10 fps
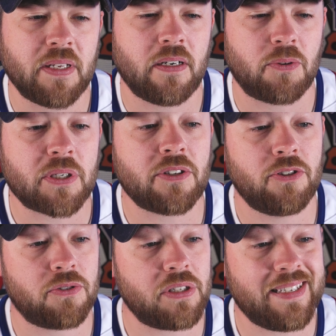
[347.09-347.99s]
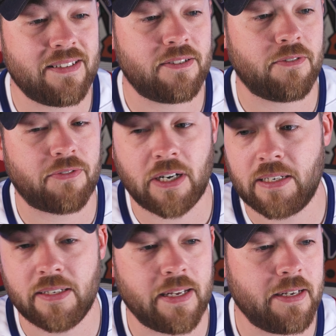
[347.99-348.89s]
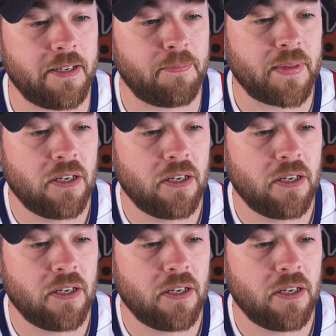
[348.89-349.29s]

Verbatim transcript: The rest of the jersey is fine and dandy.